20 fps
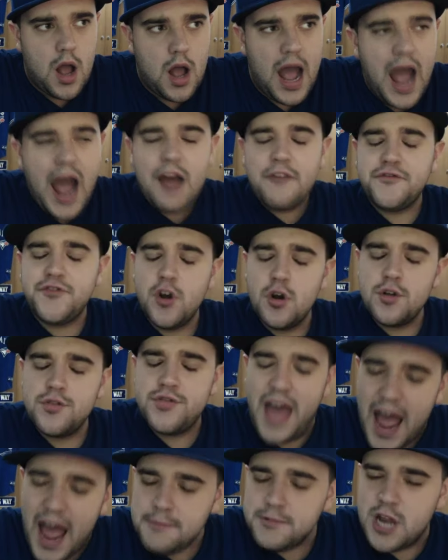After
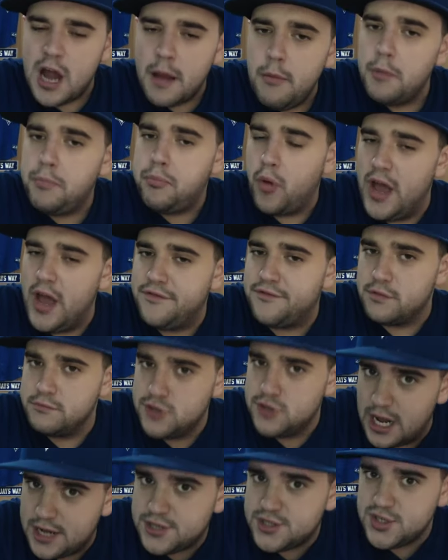that double play from
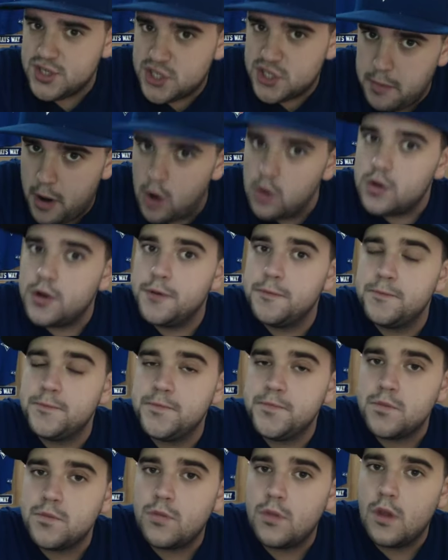Justin Smoak,
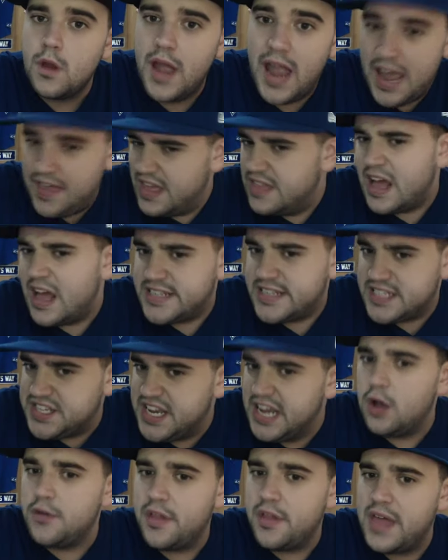and then that
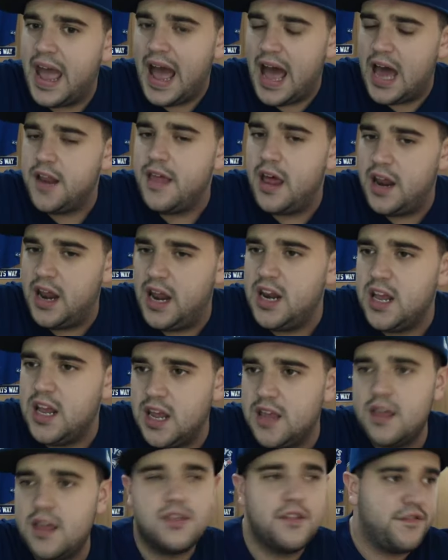single that they had in that inning,
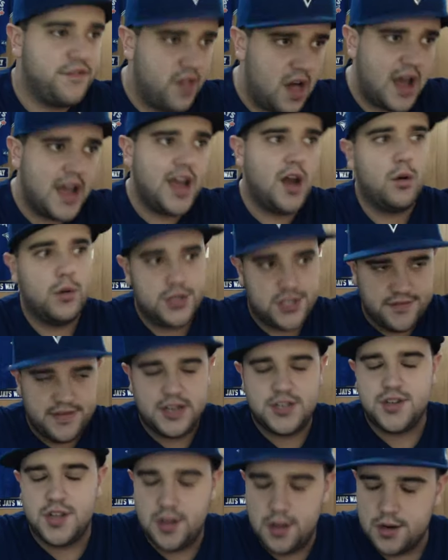and then the flyout, which
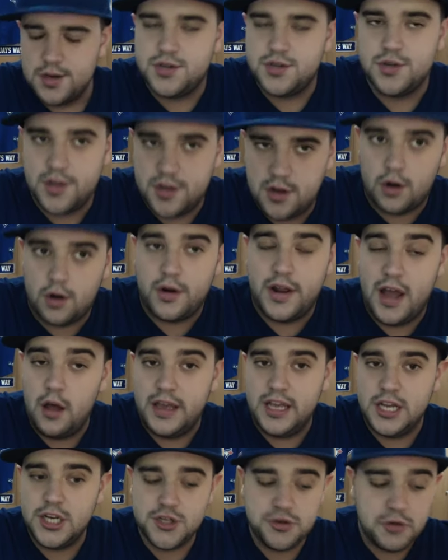eventually led to a Gurriel
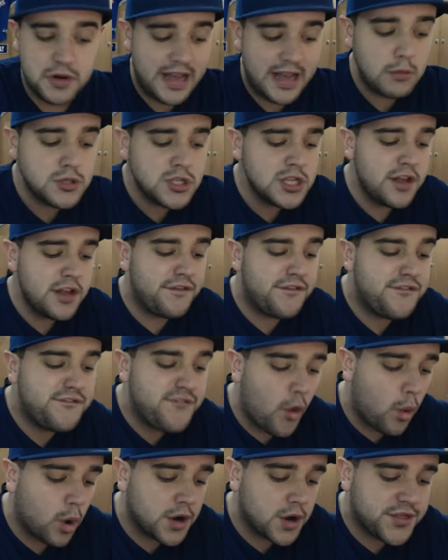injury, that was in the
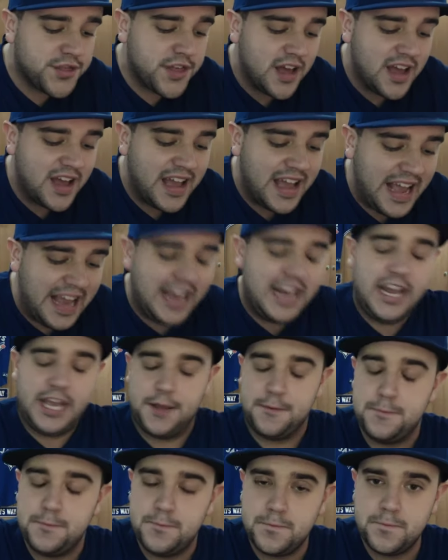4th inning.
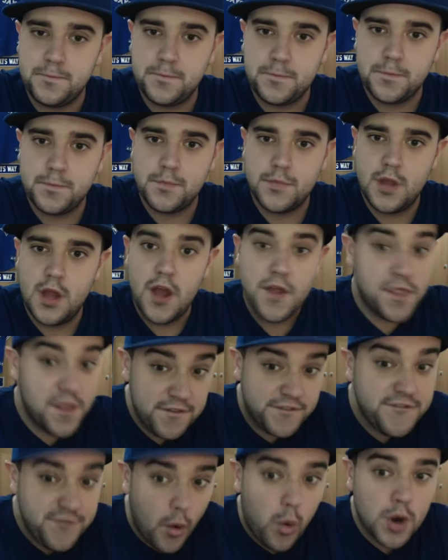The
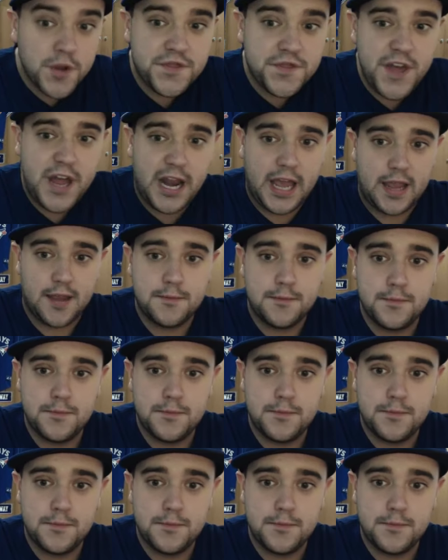4th inning.